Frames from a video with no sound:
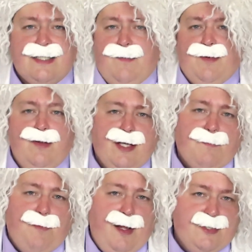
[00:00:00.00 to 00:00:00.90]
that when you look
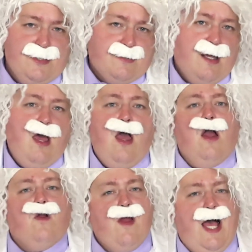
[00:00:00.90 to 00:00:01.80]
at pledges,
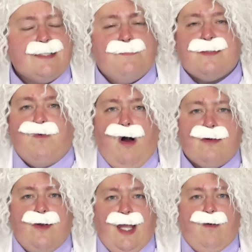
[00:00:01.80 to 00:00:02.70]
grass plus
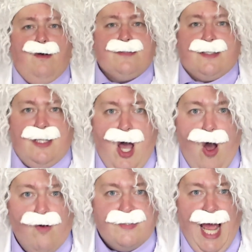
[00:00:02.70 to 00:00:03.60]
water equals
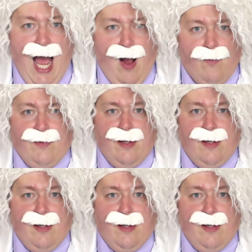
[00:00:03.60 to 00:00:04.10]
slow down.